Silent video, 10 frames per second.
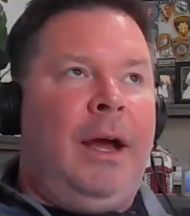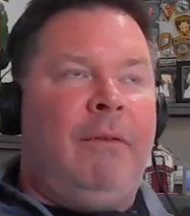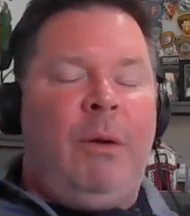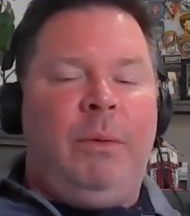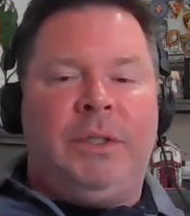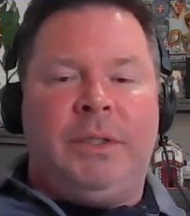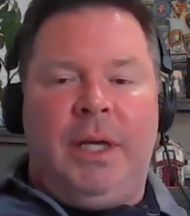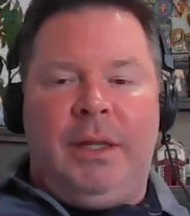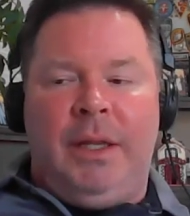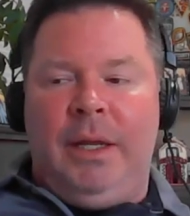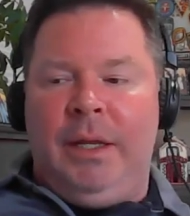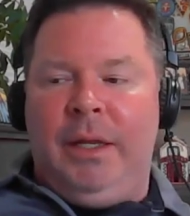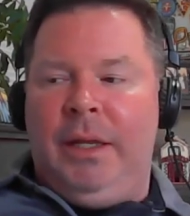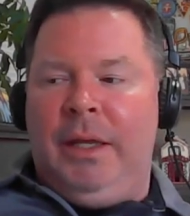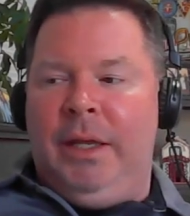I've always said that
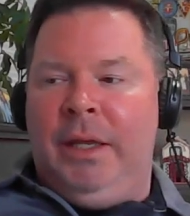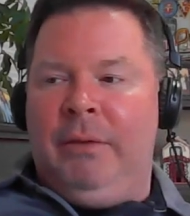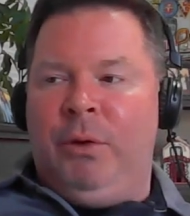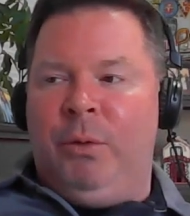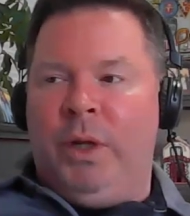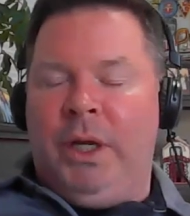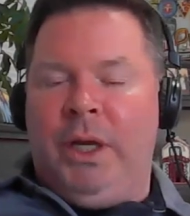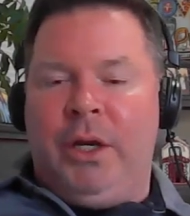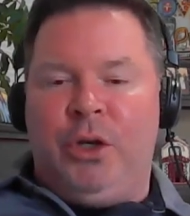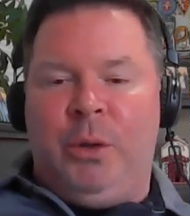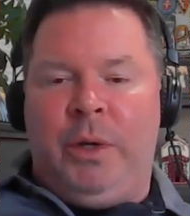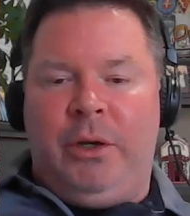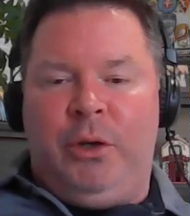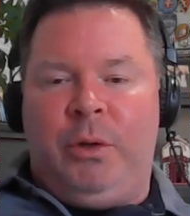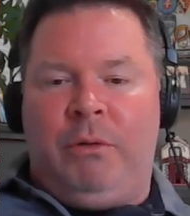if you're really going to do it
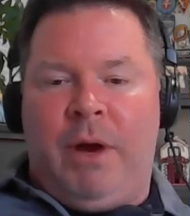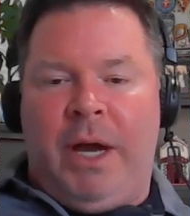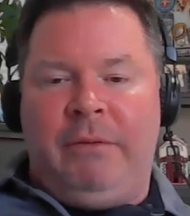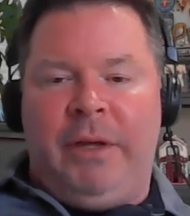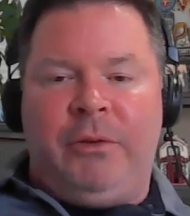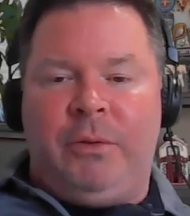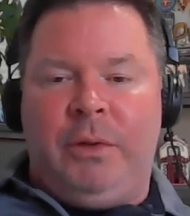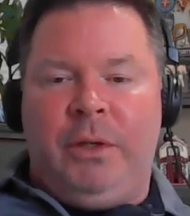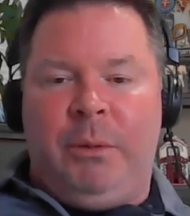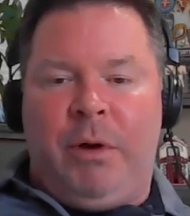and do it right eventually,